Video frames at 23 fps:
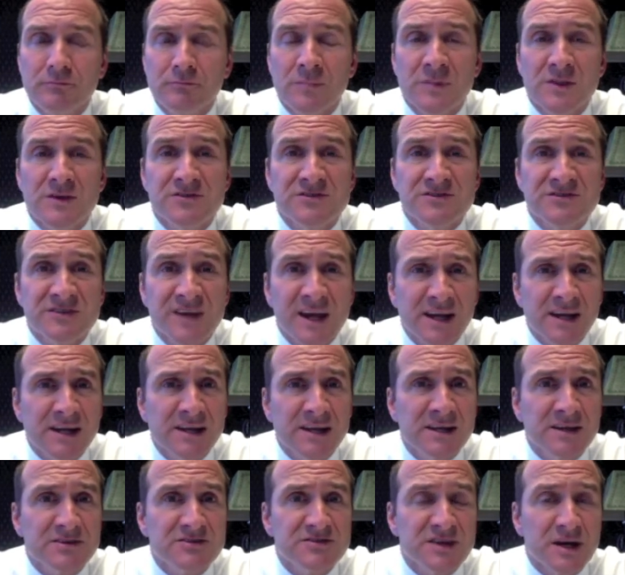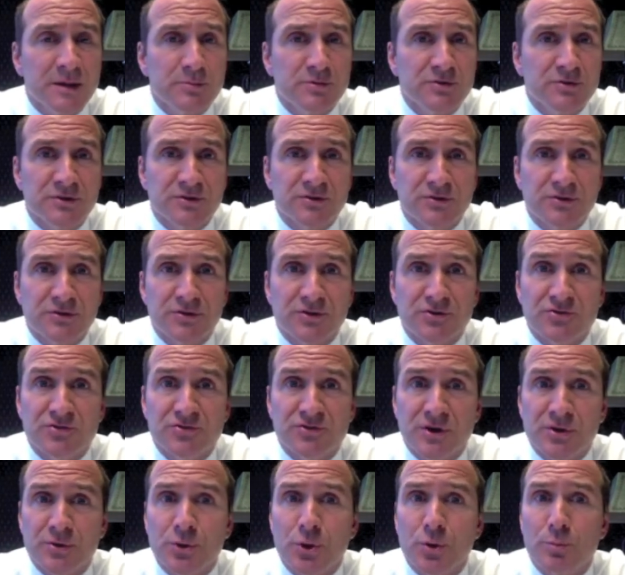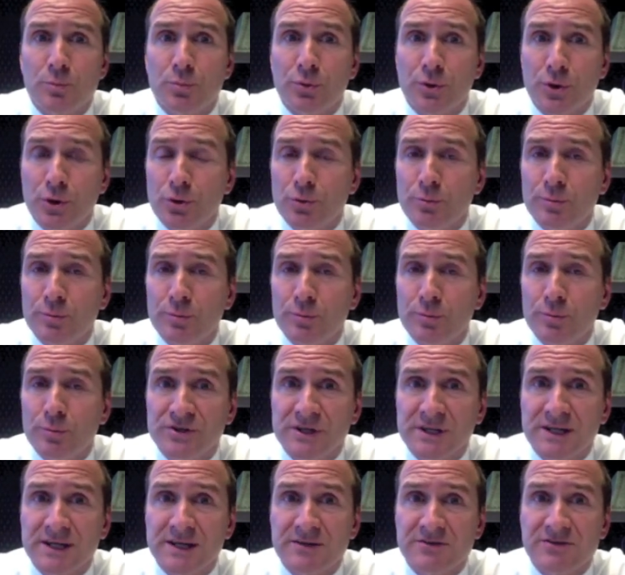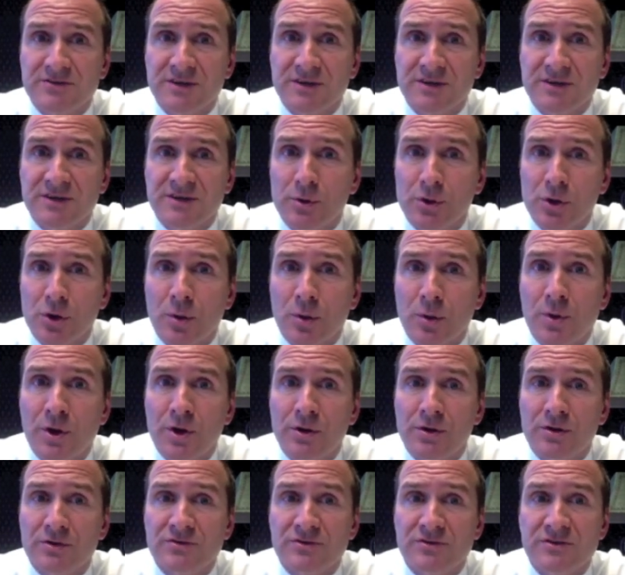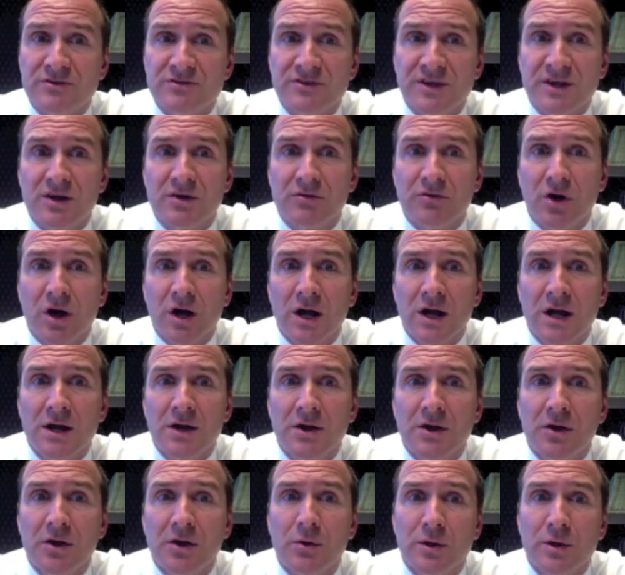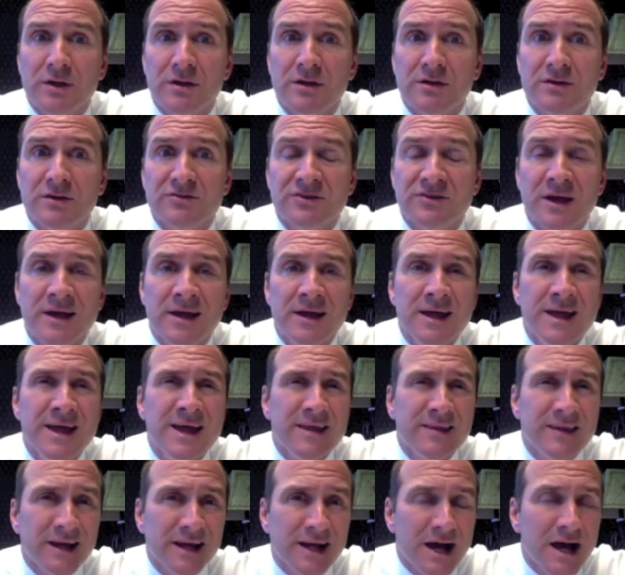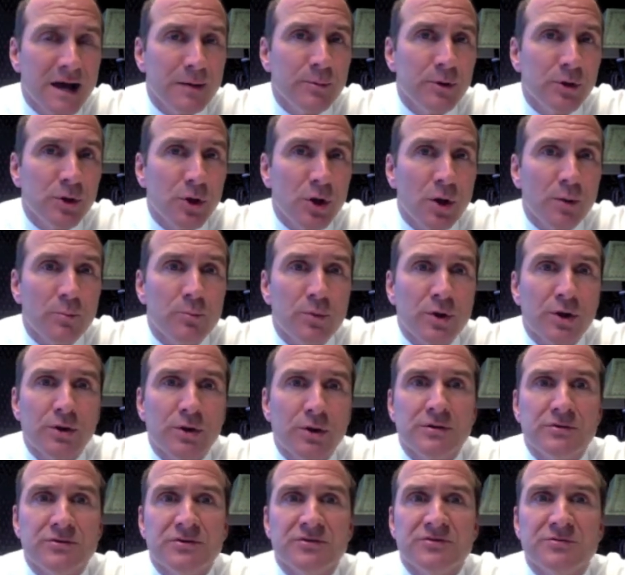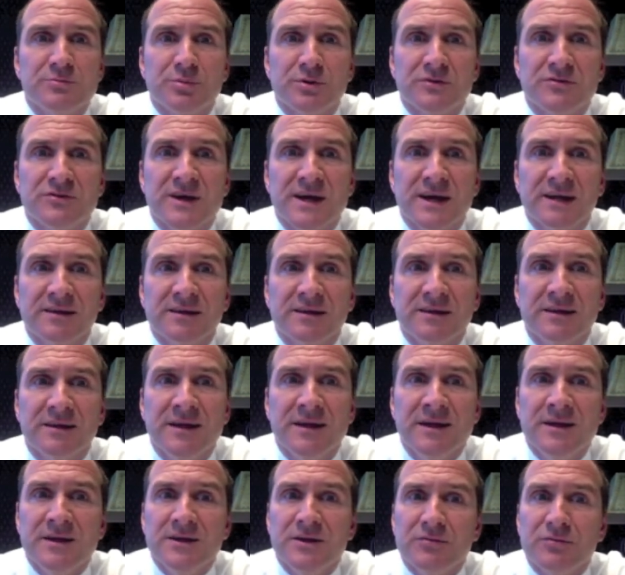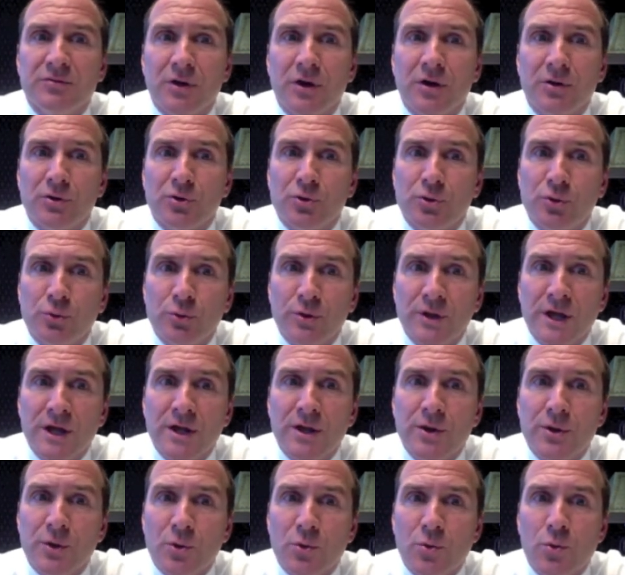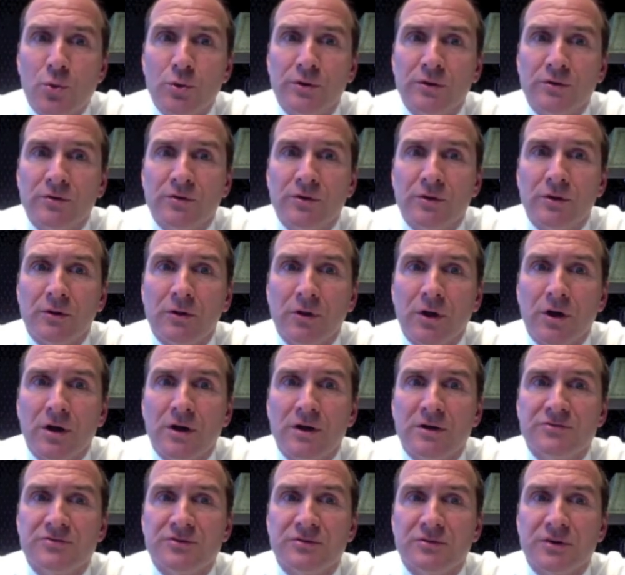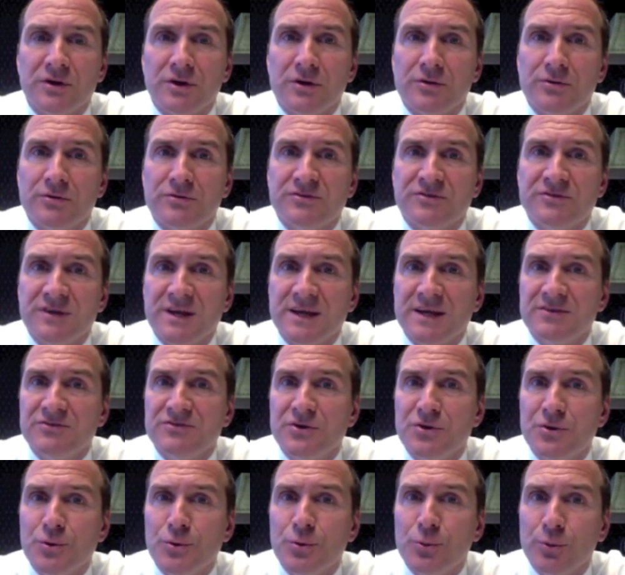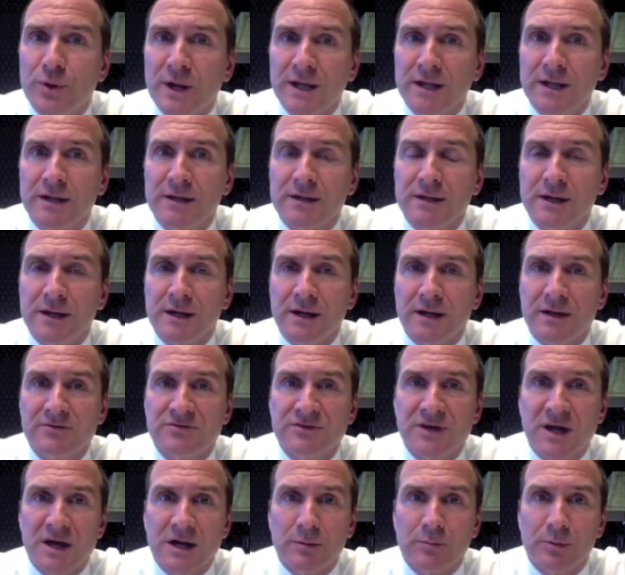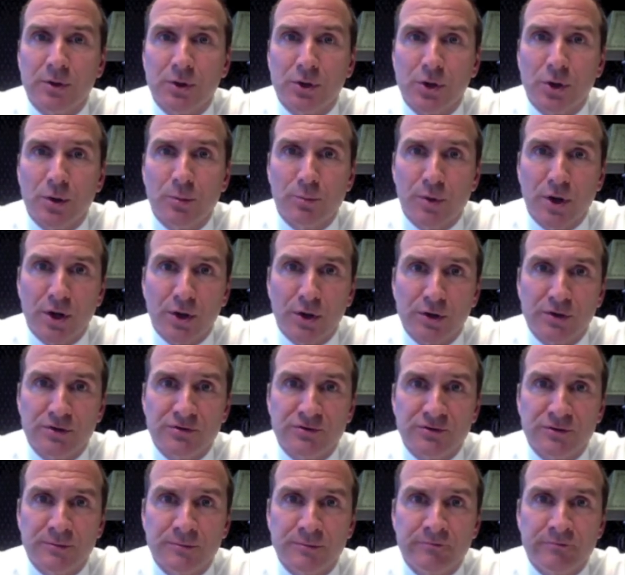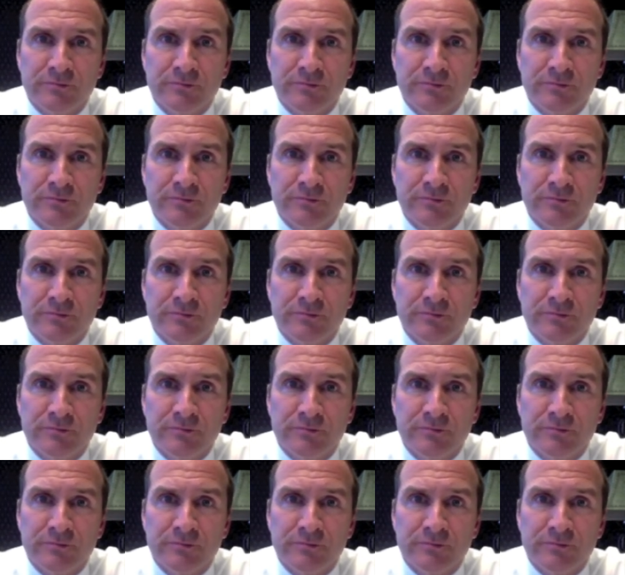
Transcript: The second exception to the general prohibition against common law marriage in the state of Ohio is that common law marriage is protected if created according to the laws of other states who recognize common law marriage.